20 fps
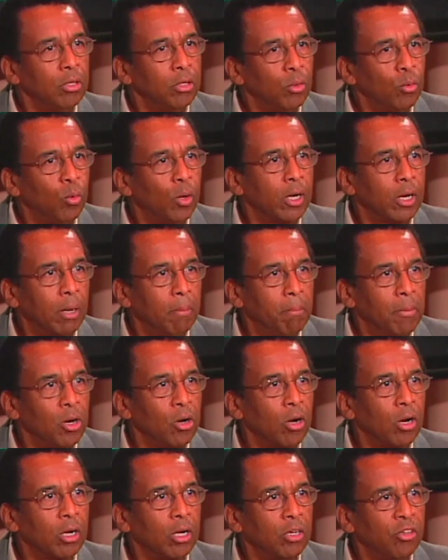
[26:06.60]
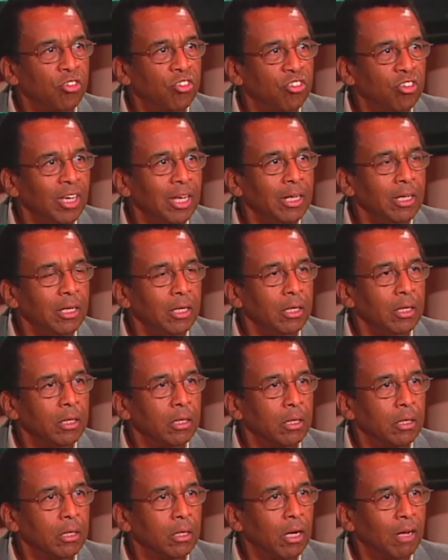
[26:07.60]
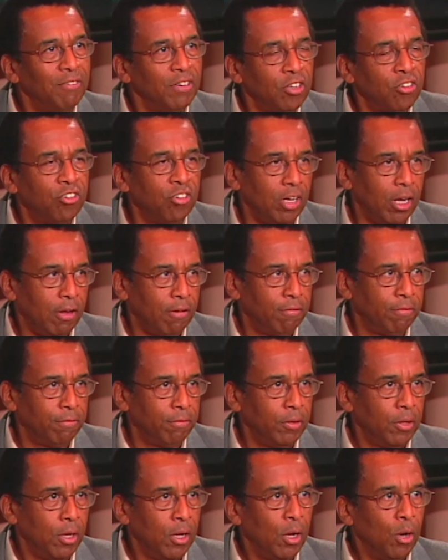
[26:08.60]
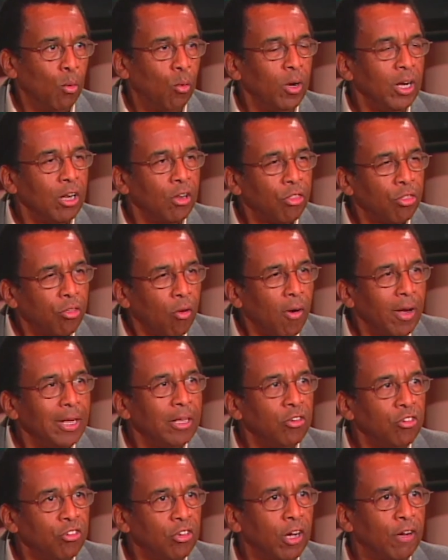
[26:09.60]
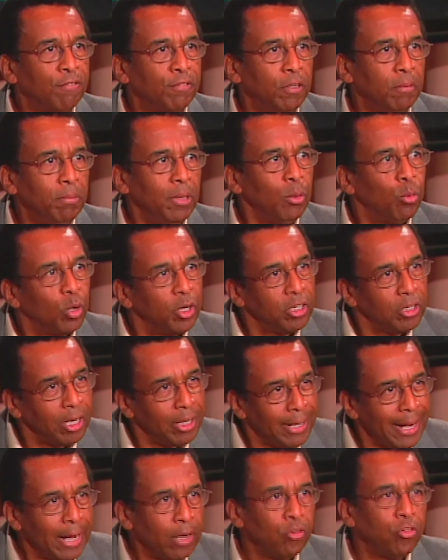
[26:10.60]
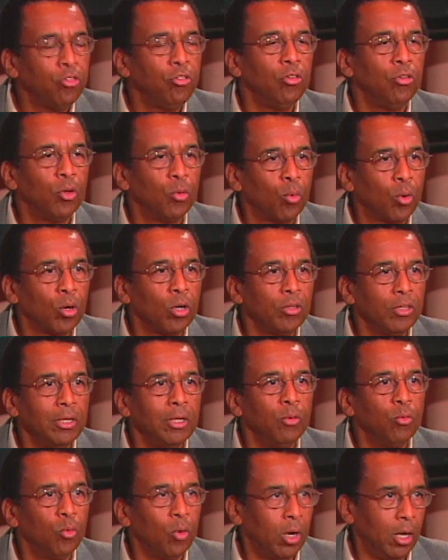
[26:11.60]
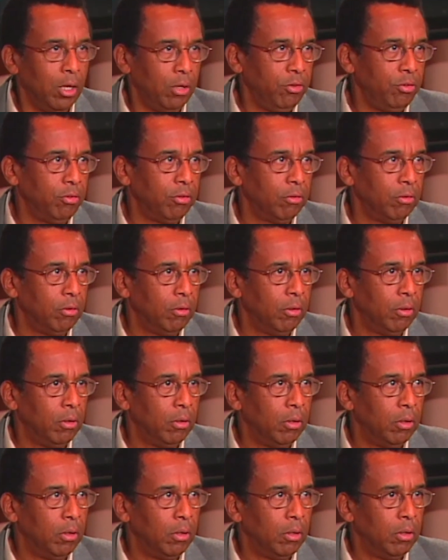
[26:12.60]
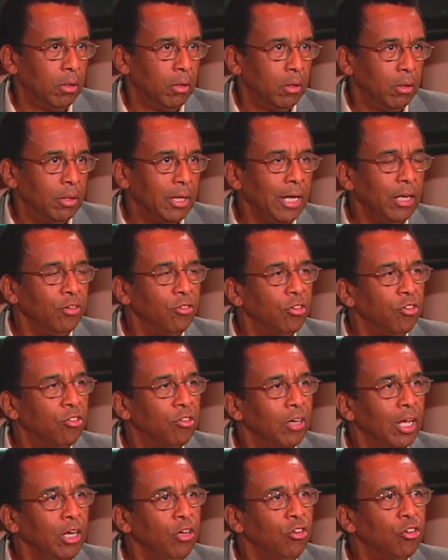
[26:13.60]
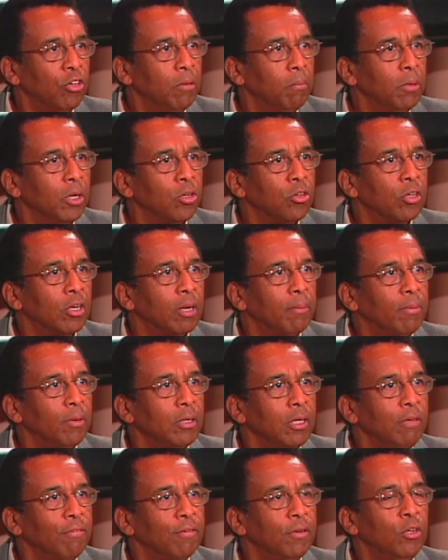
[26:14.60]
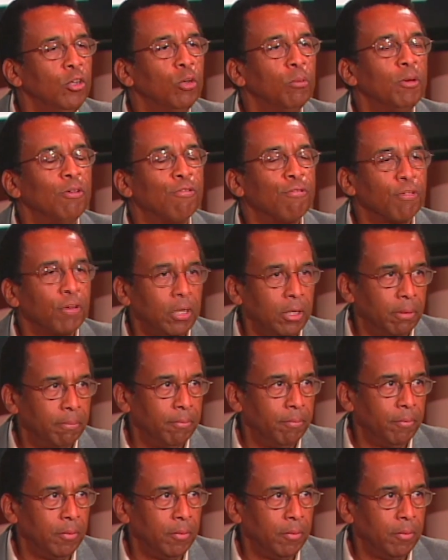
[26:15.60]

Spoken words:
to what America said of itself, what it thought itself to be, what it announced to the world that it was. That is, this nation built on a belief in human freedom.